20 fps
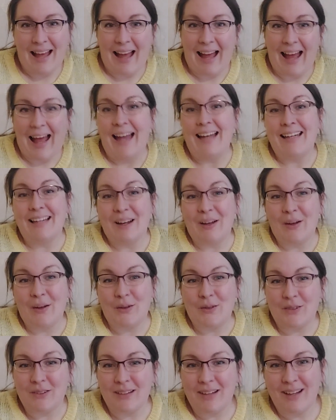
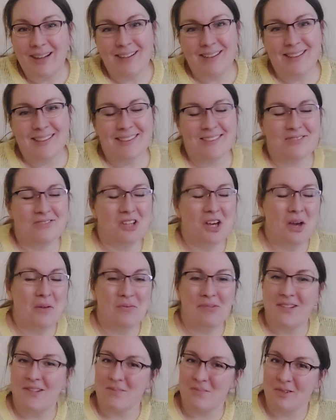Hello, time
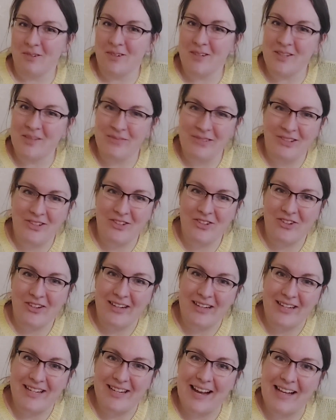for some Christmas tree
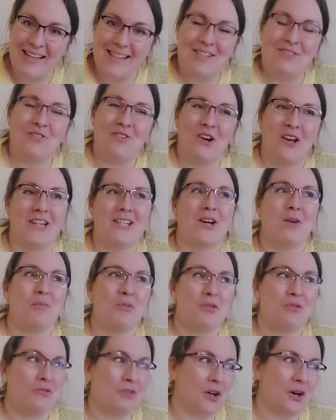chat to wind up
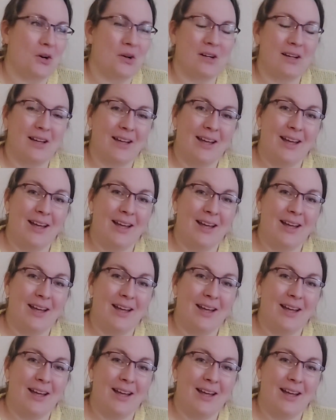the vlog.